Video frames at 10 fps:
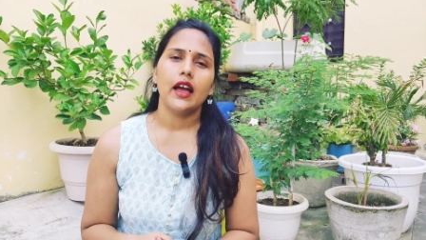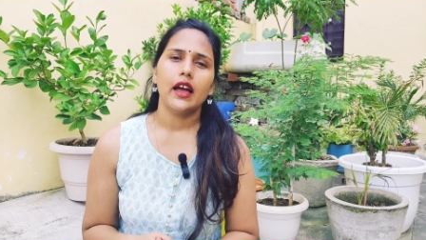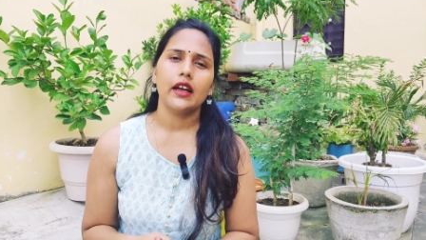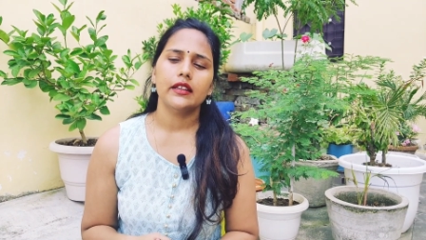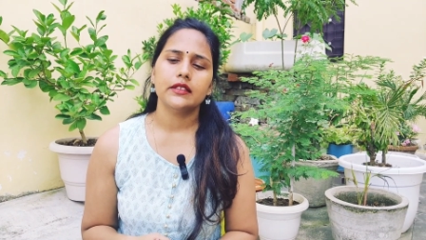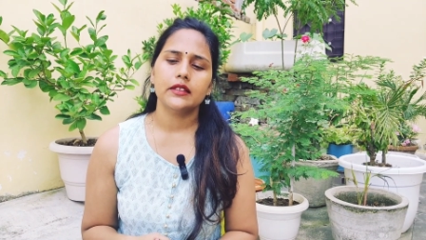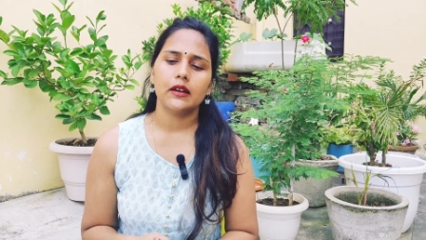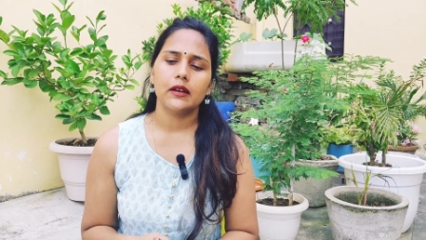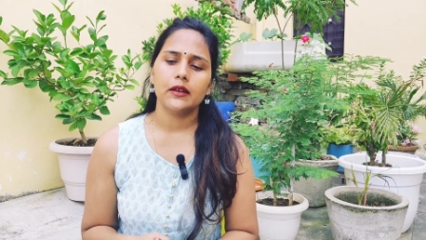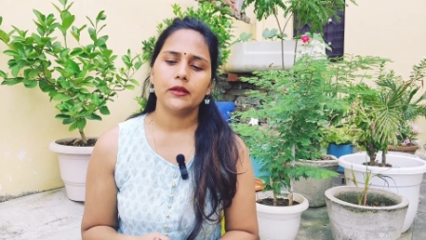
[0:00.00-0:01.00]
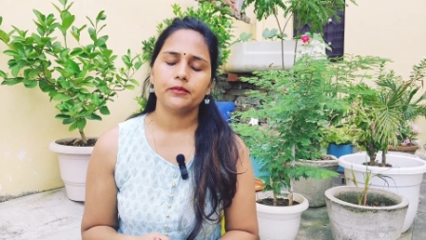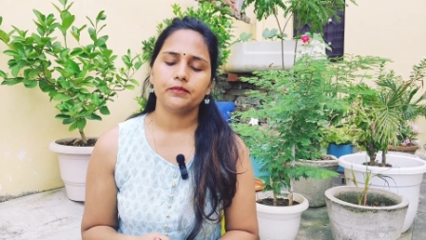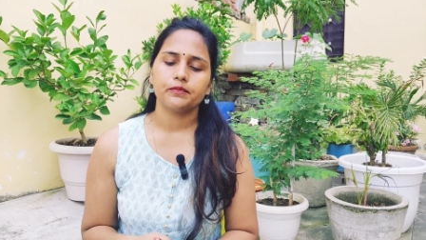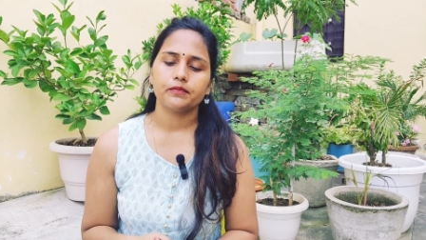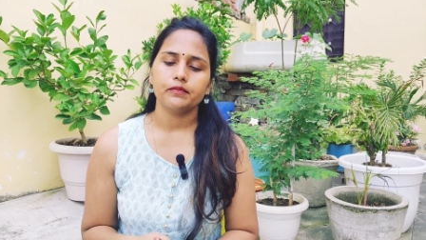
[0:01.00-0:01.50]
And uh,
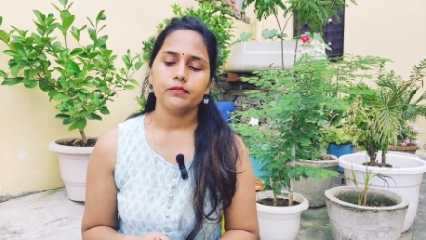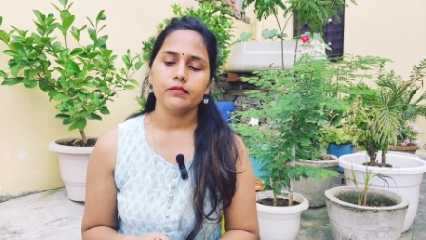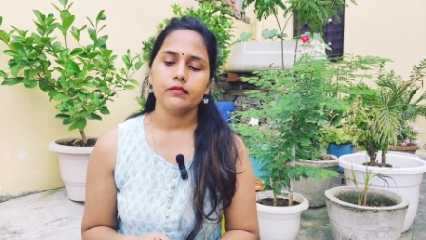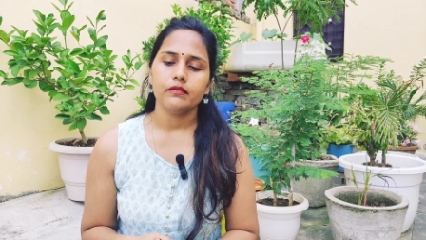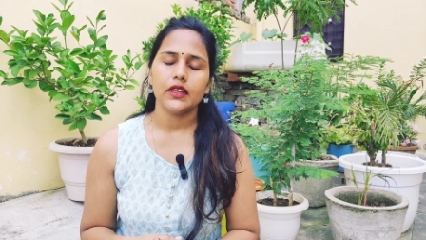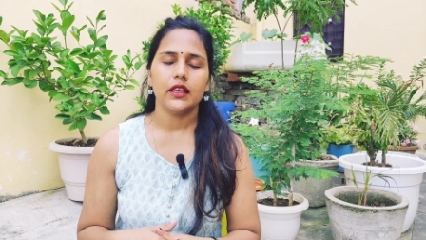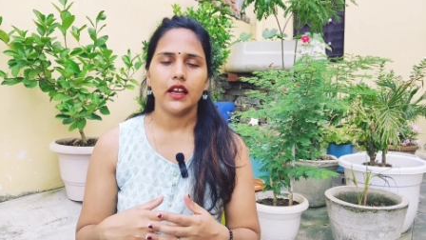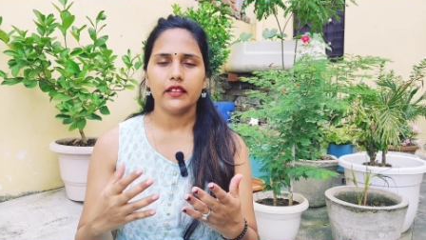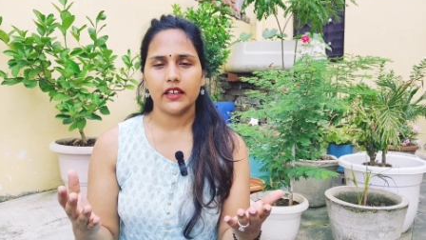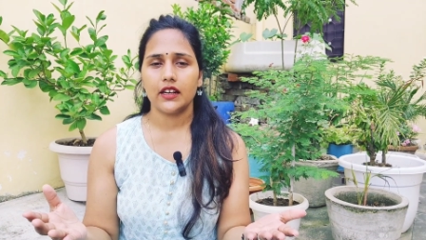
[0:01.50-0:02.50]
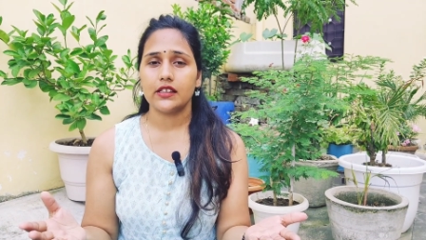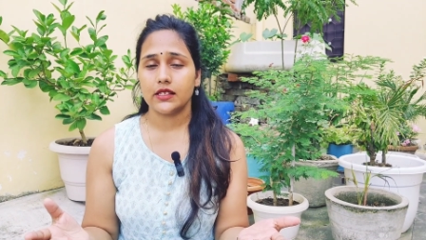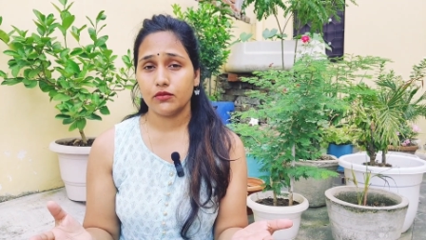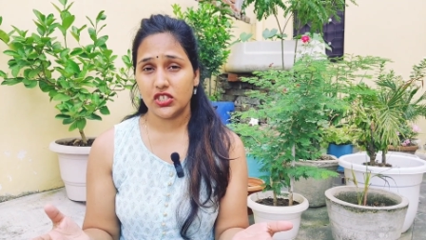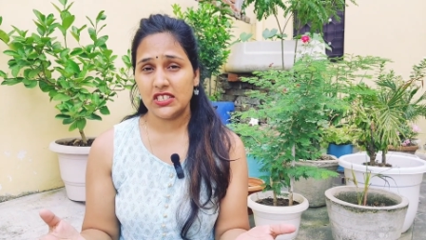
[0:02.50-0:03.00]
yeah, there are
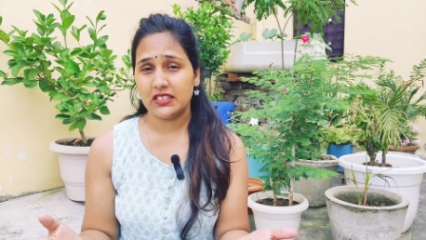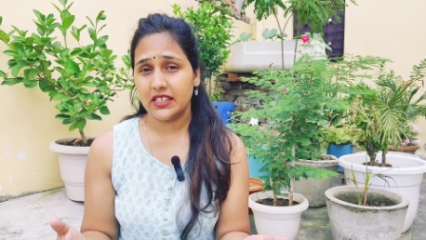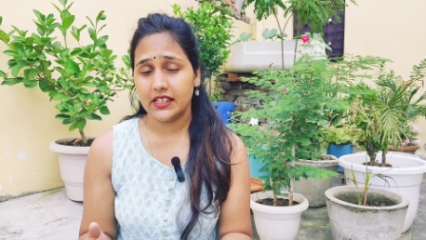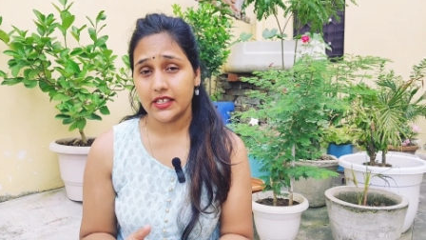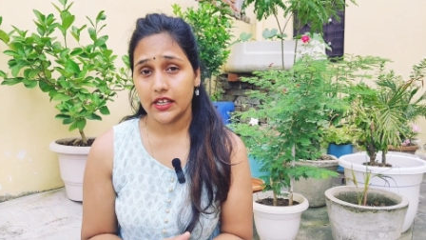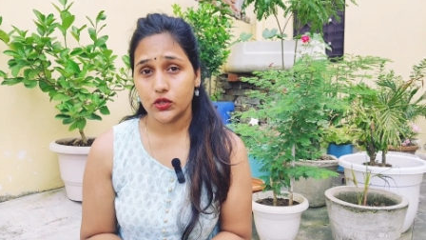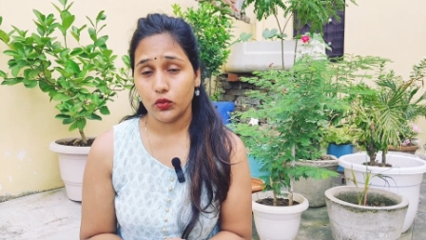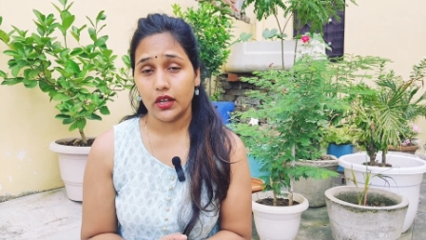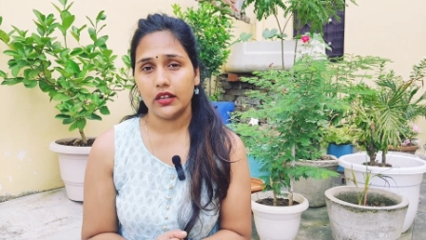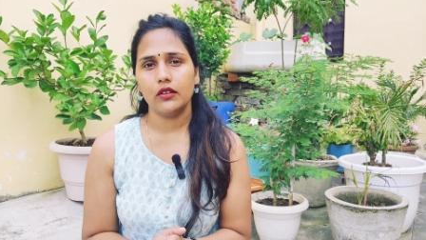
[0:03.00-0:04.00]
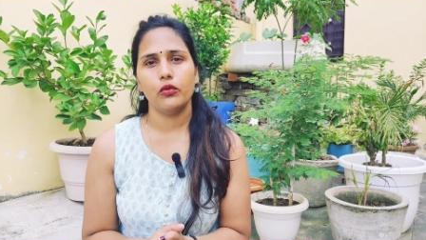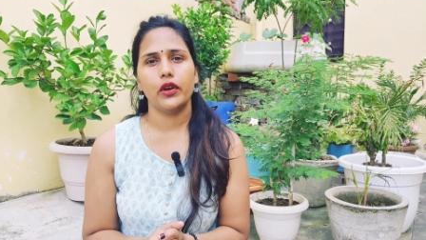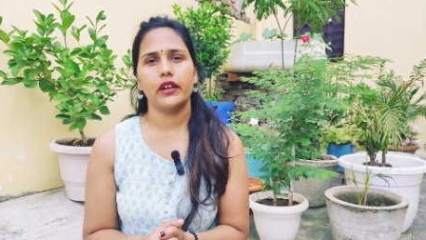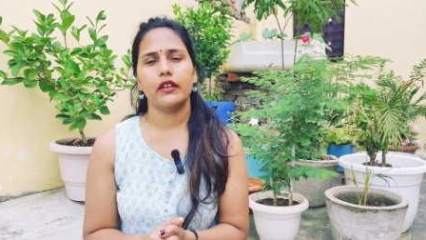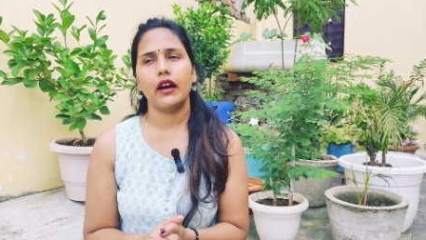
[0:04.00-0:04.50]
some cheat days as well
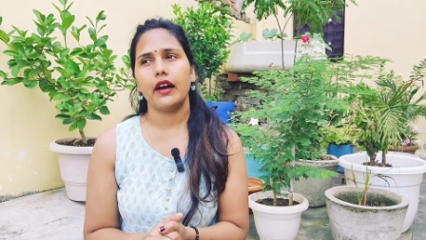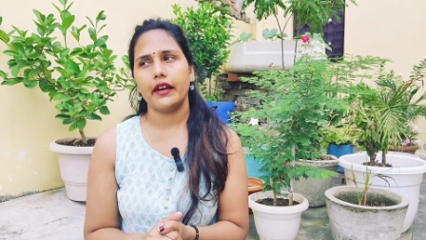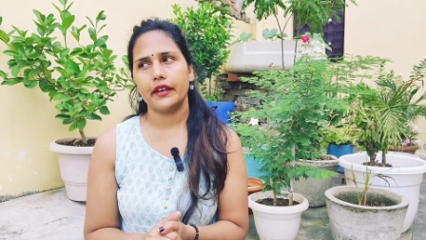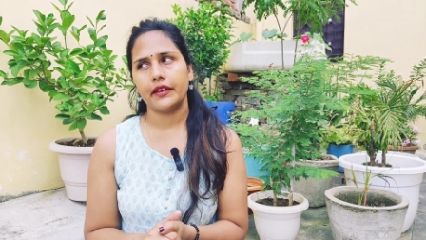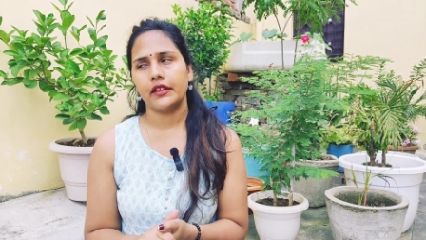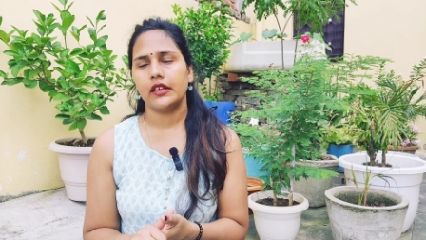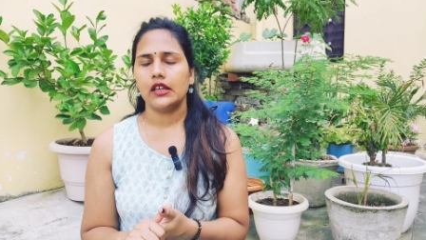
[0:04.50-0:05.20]
when I